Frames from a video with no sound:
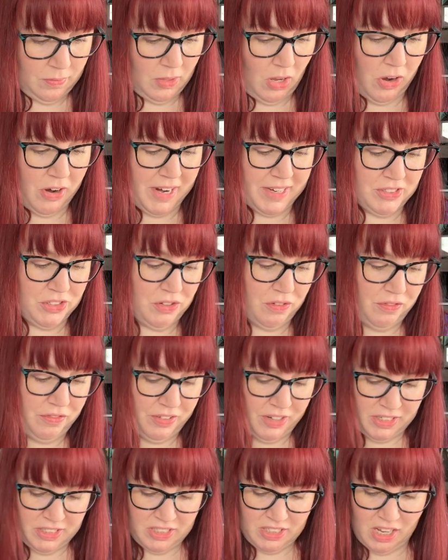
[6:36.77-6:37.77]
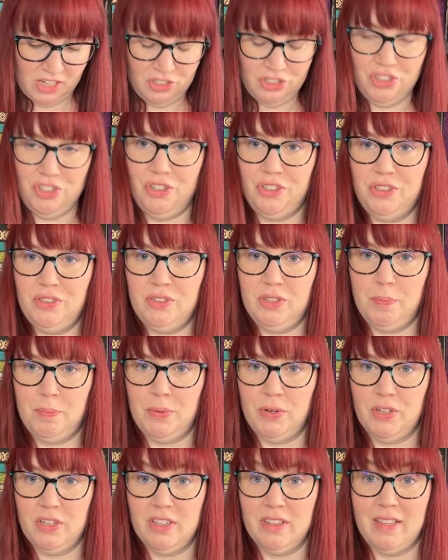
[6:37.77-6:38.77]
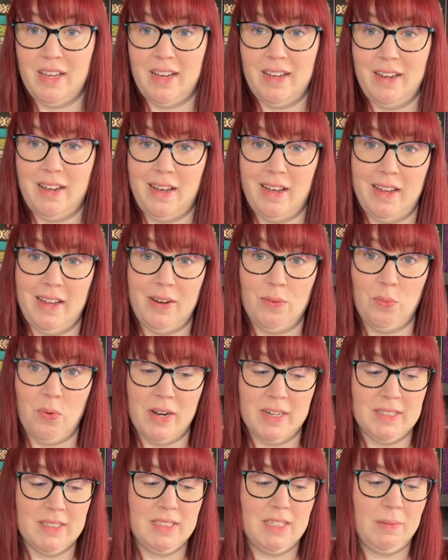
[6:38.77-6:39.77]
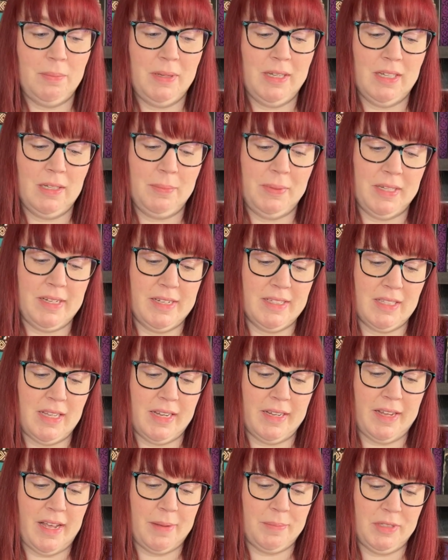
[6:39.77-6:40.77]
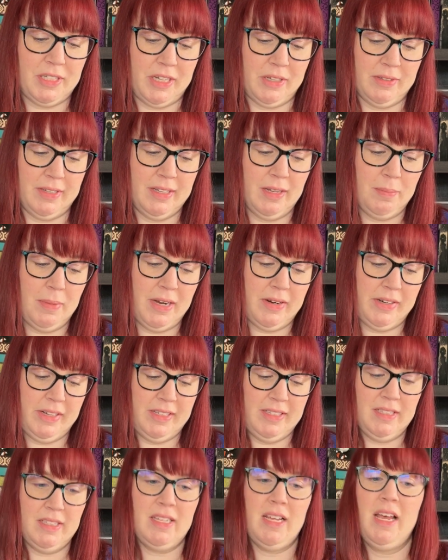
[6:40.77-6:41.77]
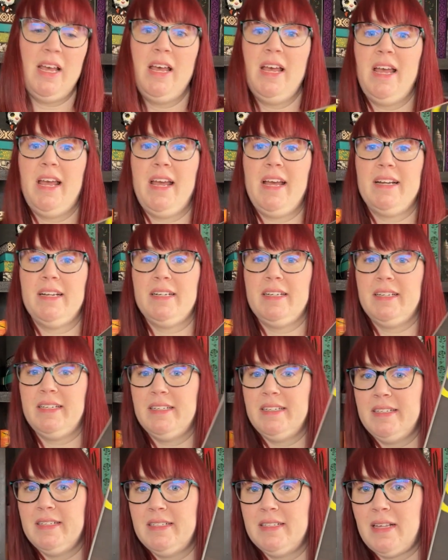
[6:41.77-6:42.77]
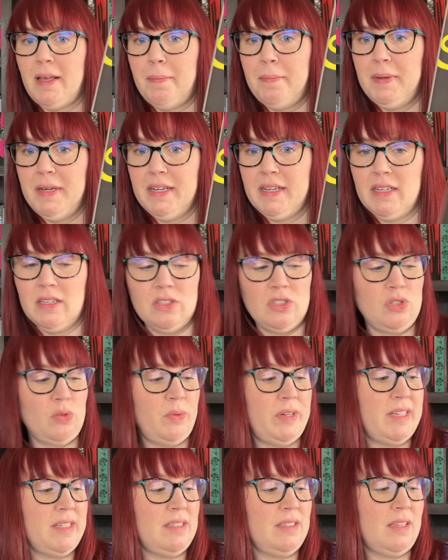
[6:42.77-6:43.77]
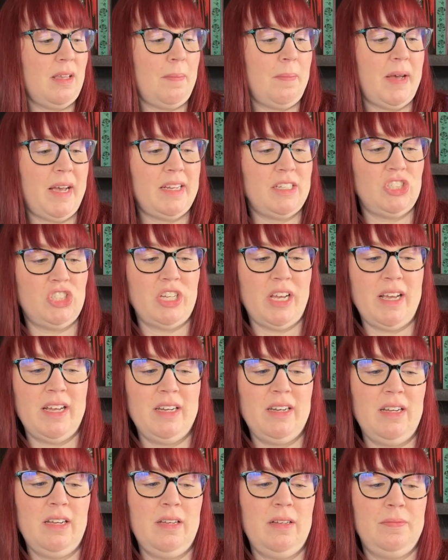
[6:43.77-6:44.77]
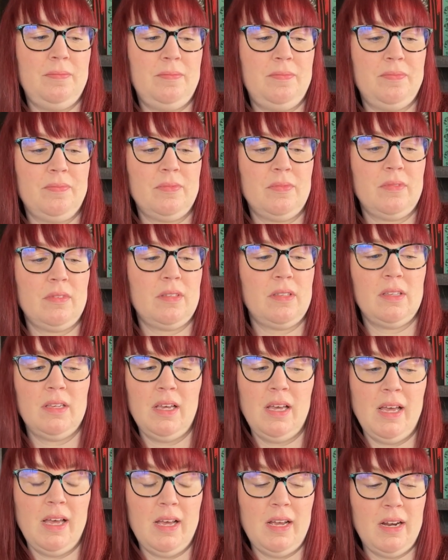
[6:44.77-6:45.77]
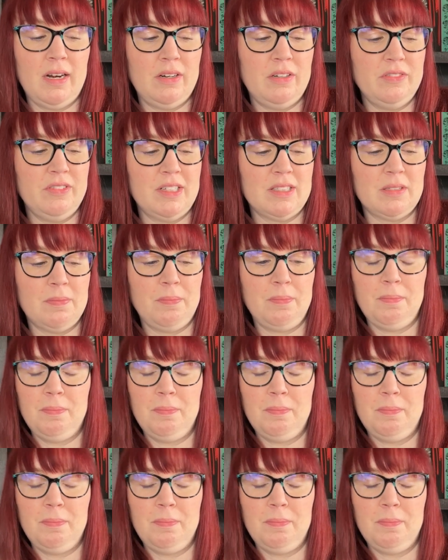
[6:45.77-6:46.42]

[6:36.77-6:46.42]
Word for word: right, so first I'll show you the book that I had wanted to pick because I kept hearing about it. And it is Big Swiss by Jen, I don't know if that's